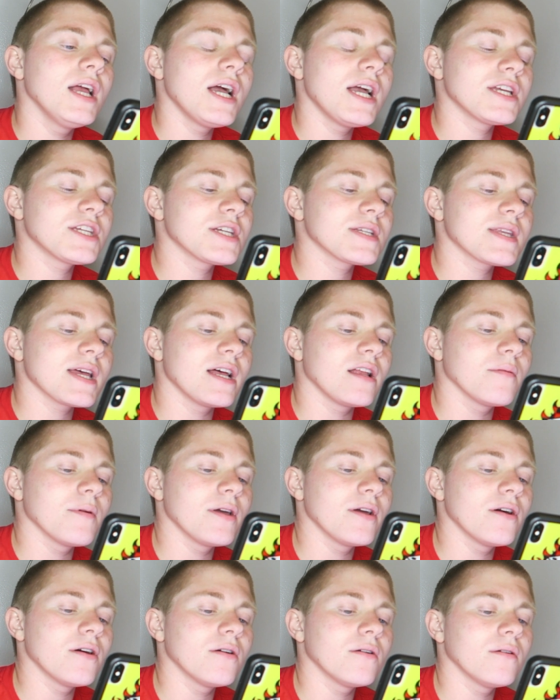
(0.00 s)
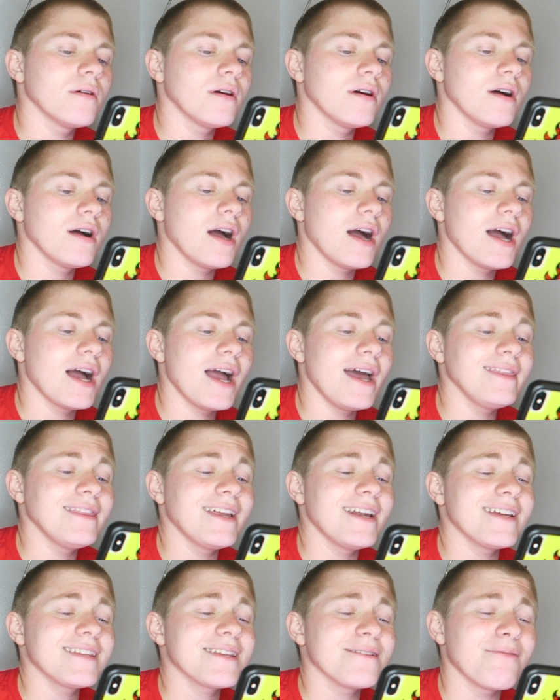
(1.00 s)
She said, LMAO. And
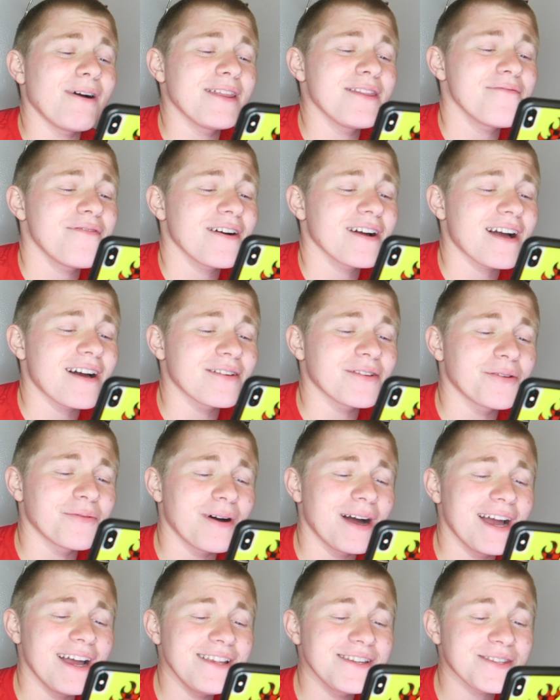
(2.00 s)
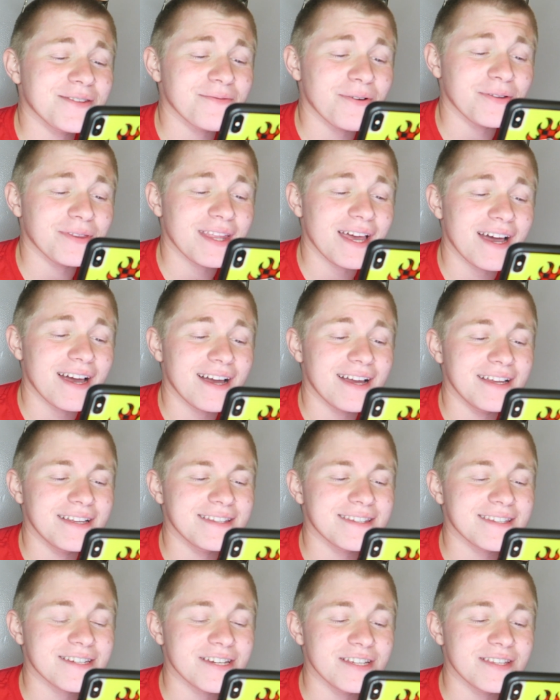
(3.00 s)
then I said, why the fuck? I don't know why I just wrote that.
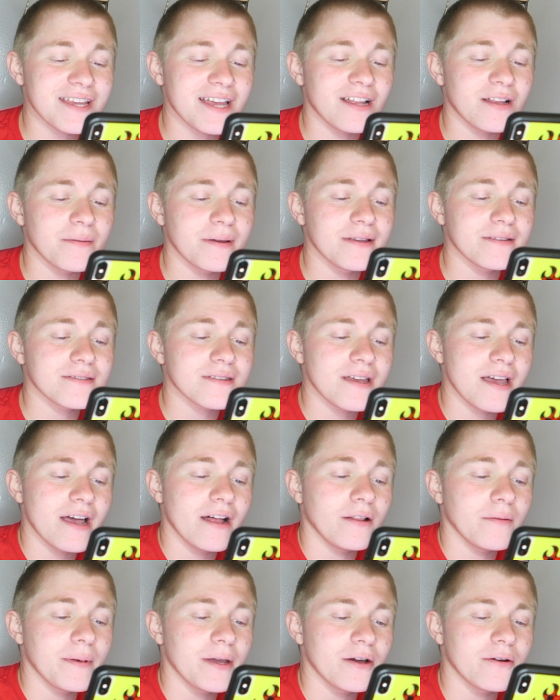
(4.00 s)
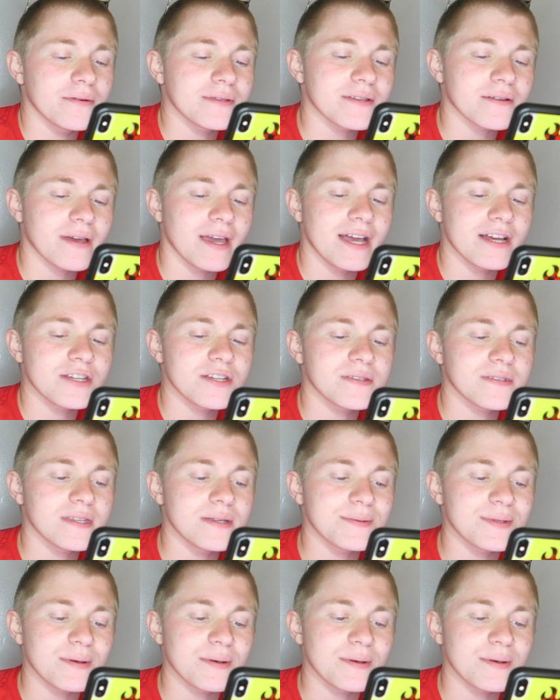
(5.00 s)
She said, LMAO, it's okay. I should sleep.